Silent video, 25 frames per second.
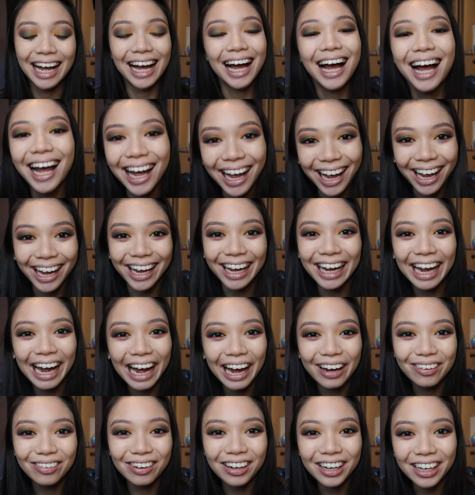Hi,
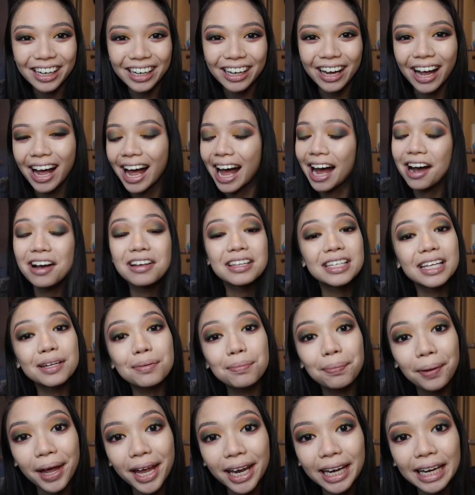how are ya? How's
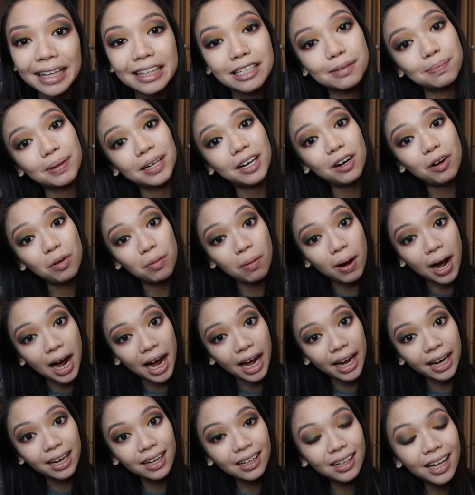it been? It's been a
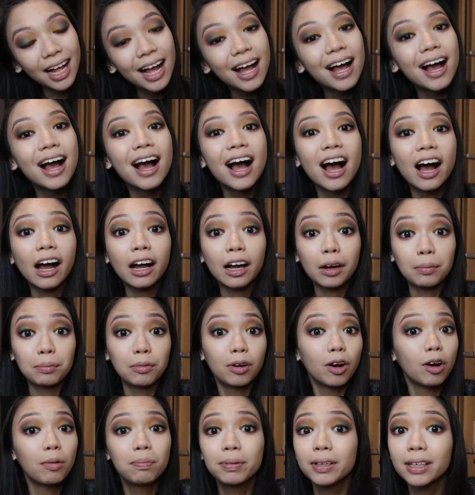while.
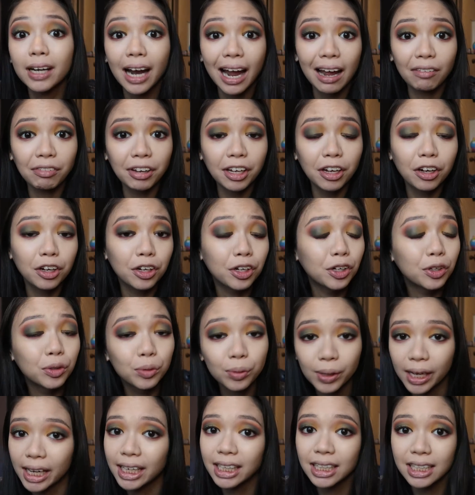Hope you're having a
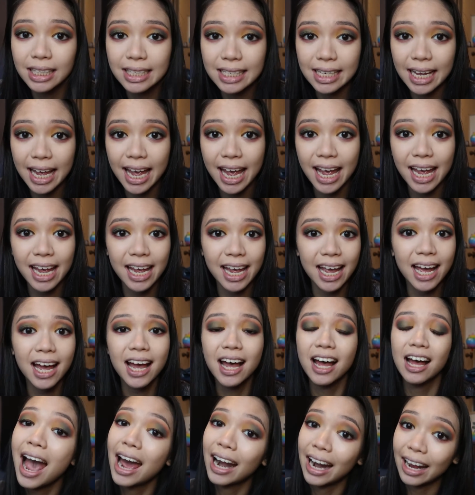great day,
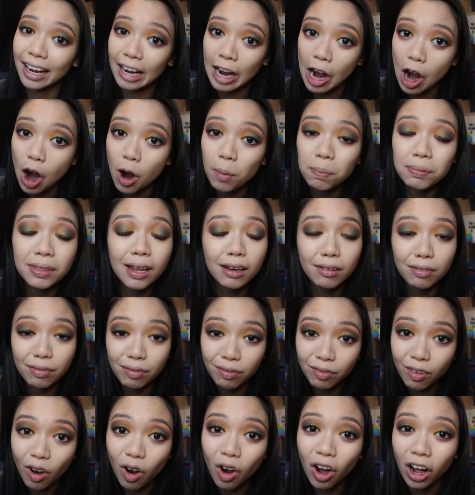and I hope that
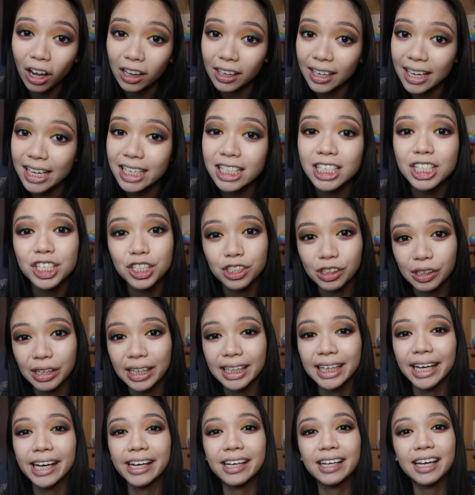fall is
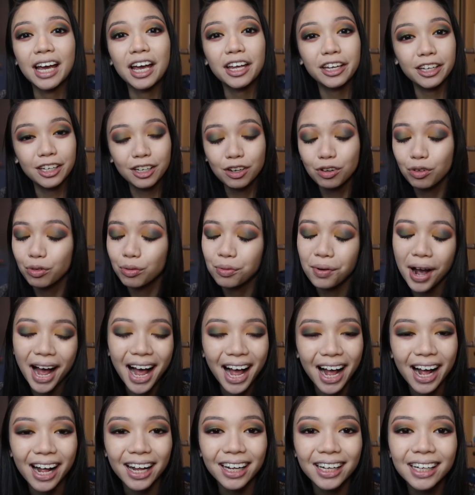treating you
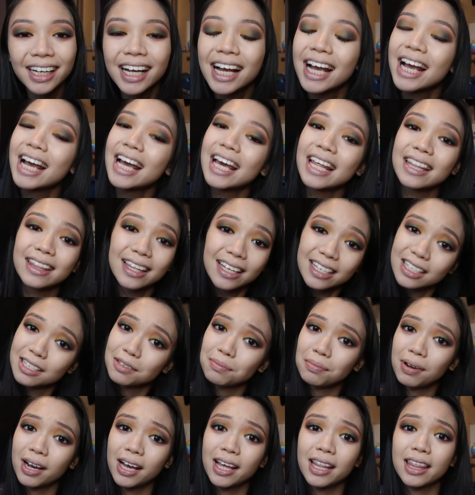well. This
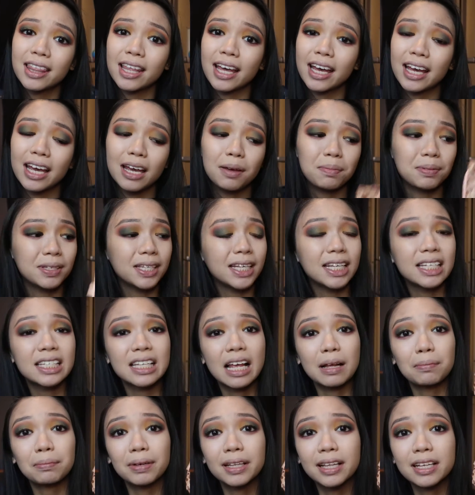month, Ipsy
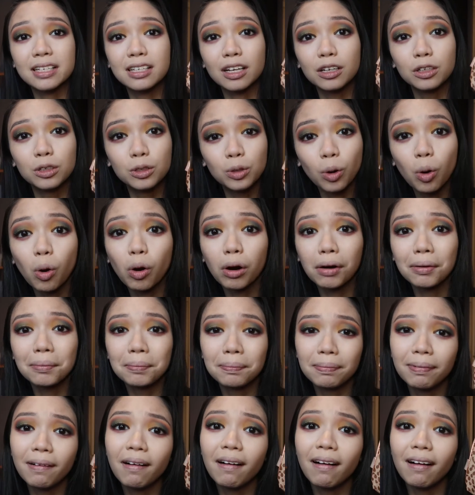sent me this
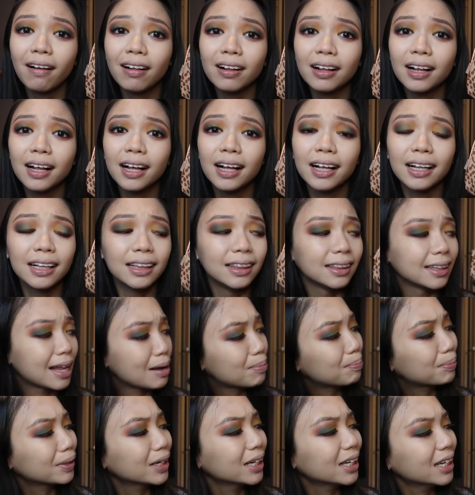adorable
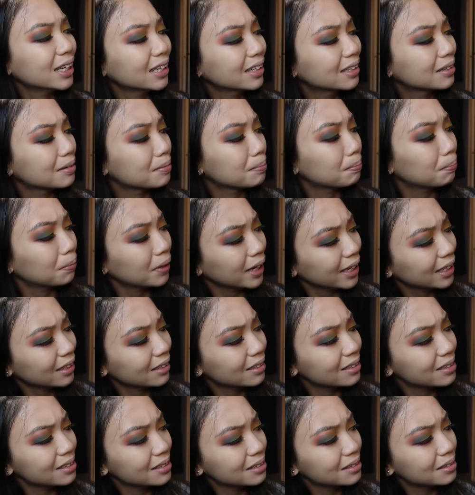leopard
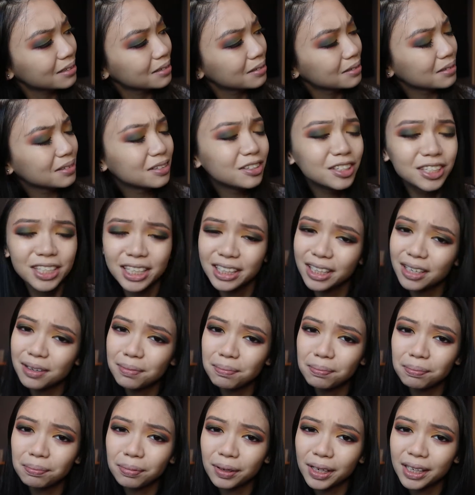print,
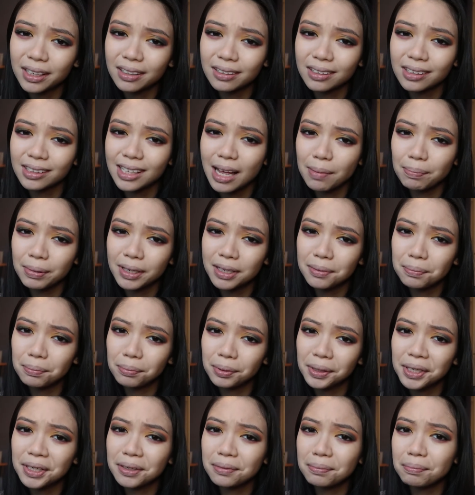cheetah print, leopard
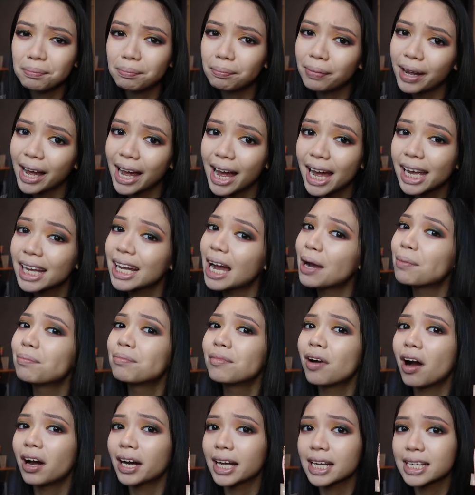print bag. I'm
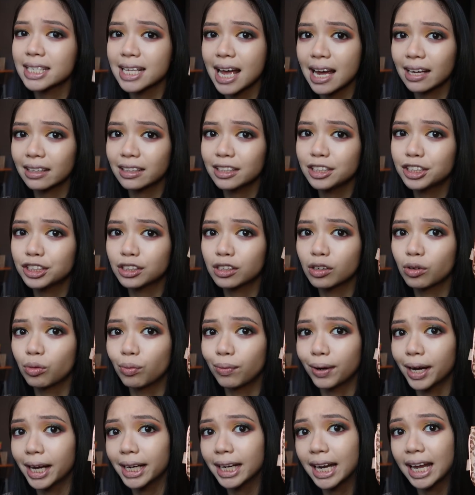not exactly sure
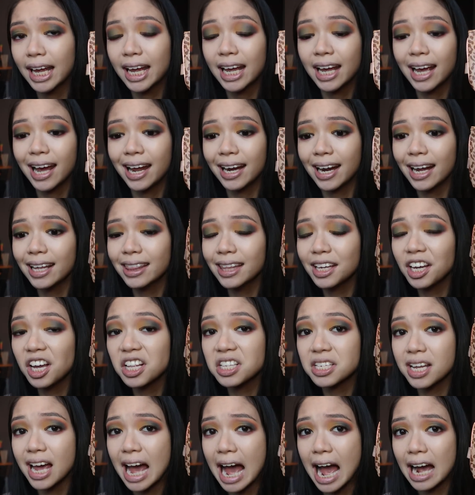what, and I think
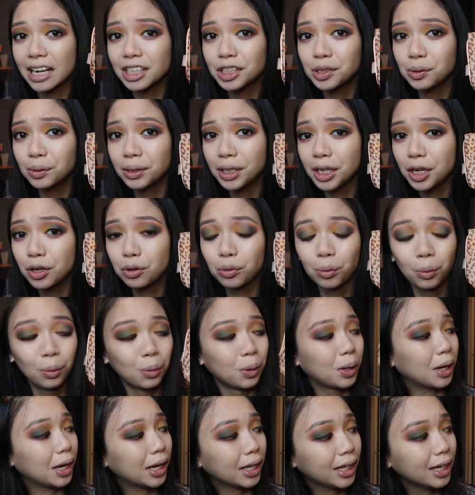it's actually
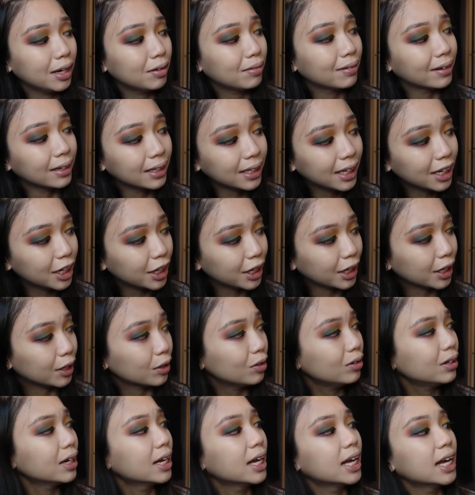really
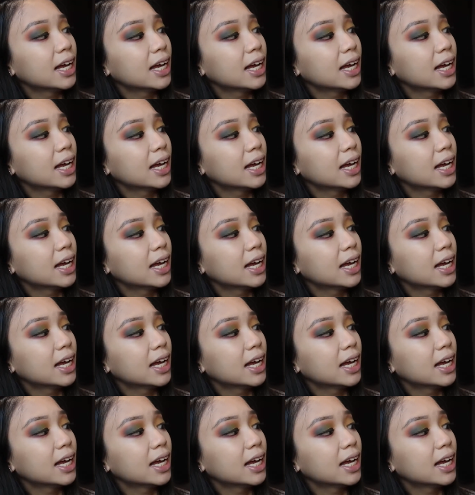cute.